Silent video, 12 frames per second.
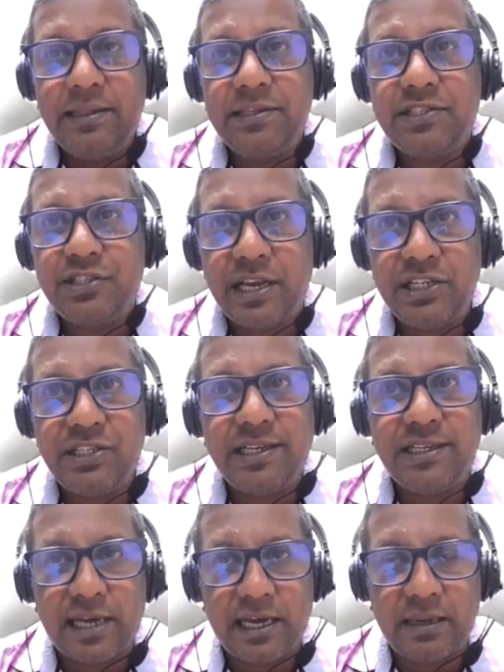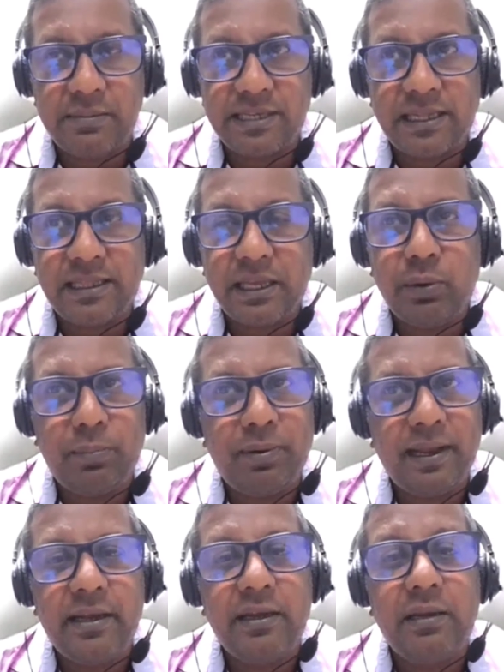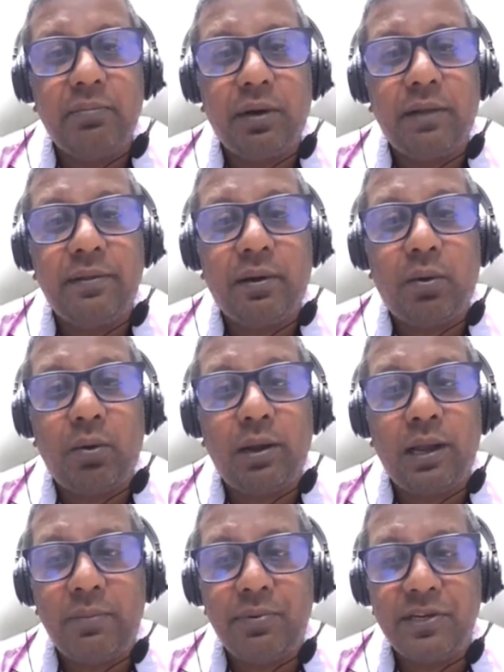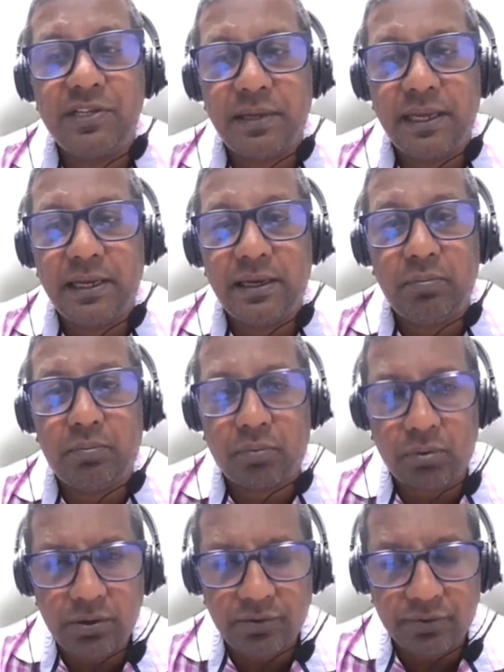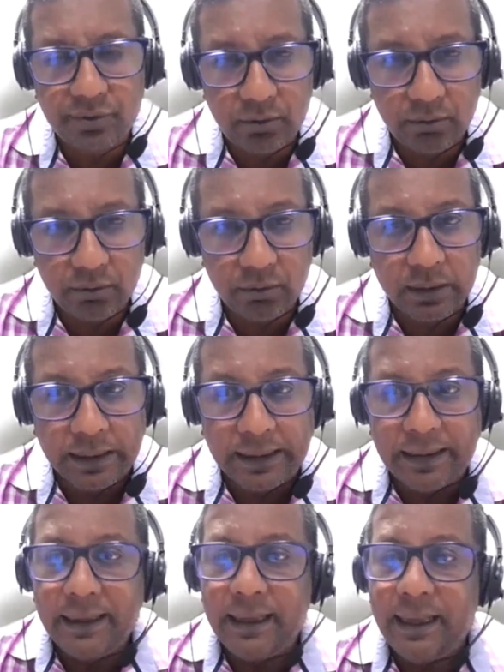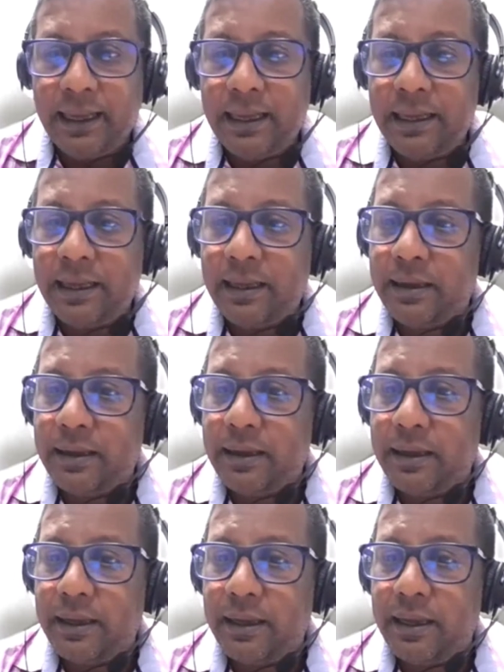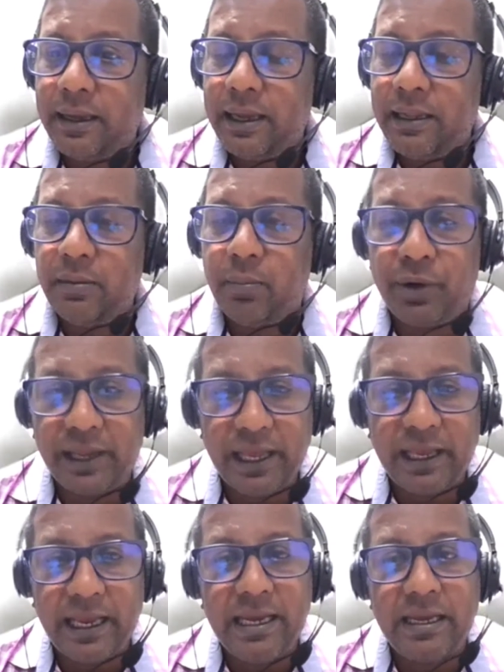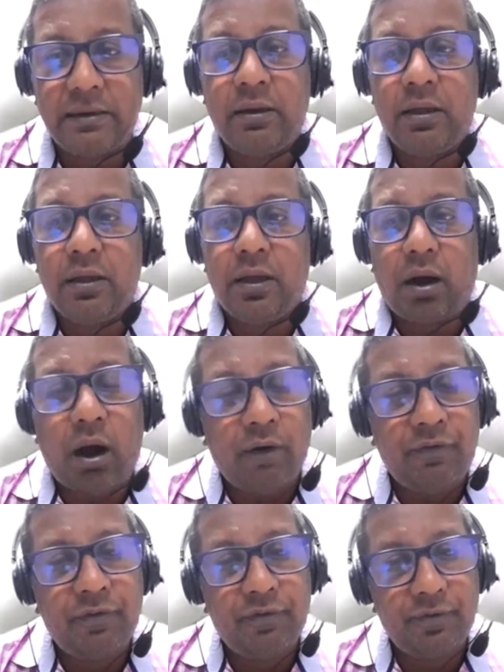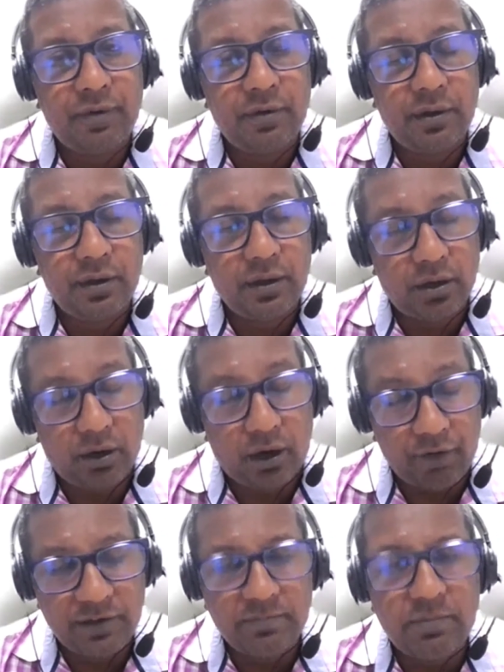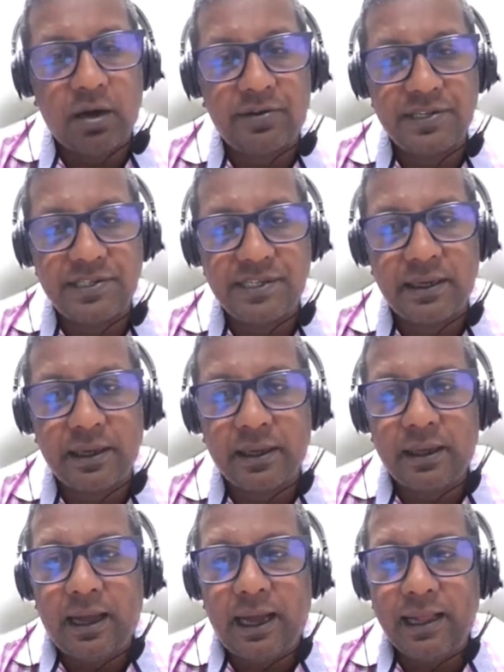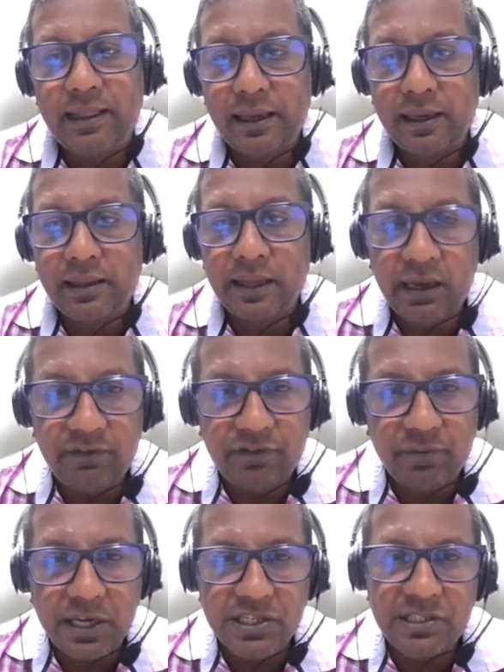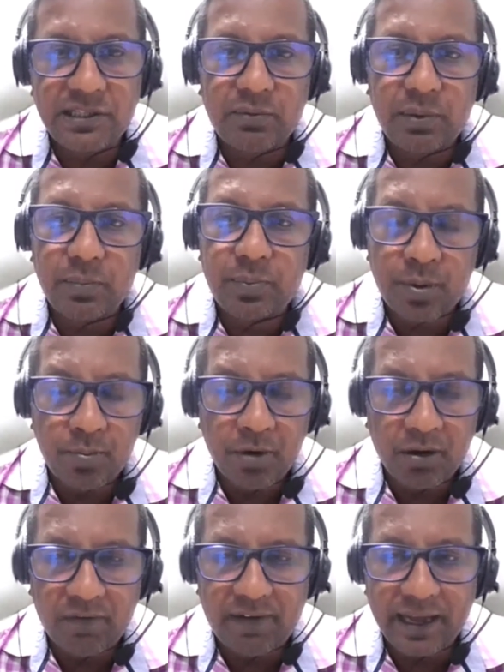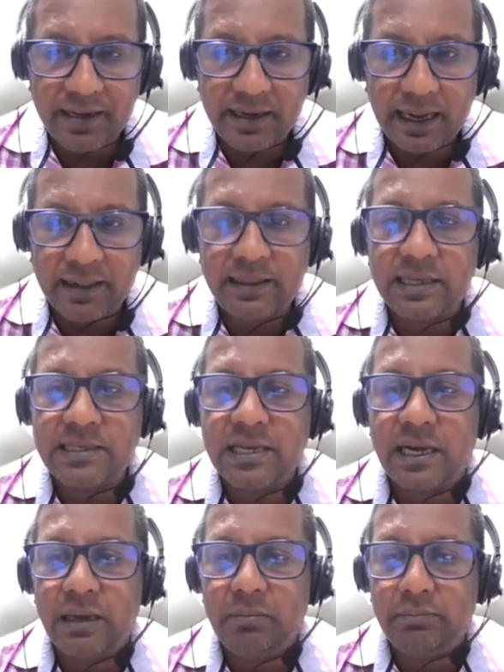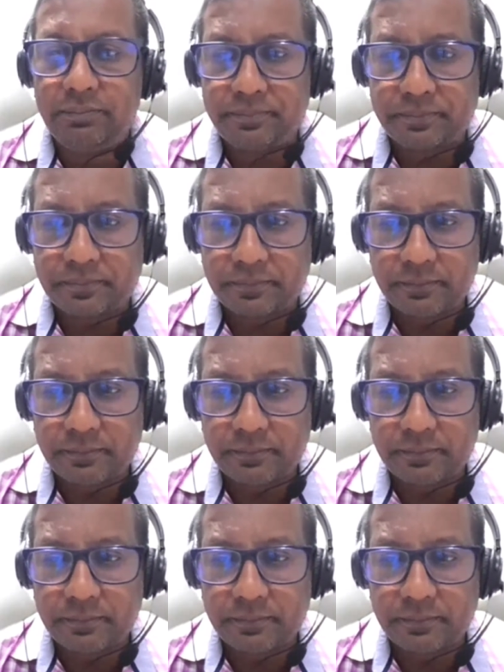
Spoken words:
in this changing times. I think the libraries played an important role in the bringing in of democracy. I think the information that we provided at that time,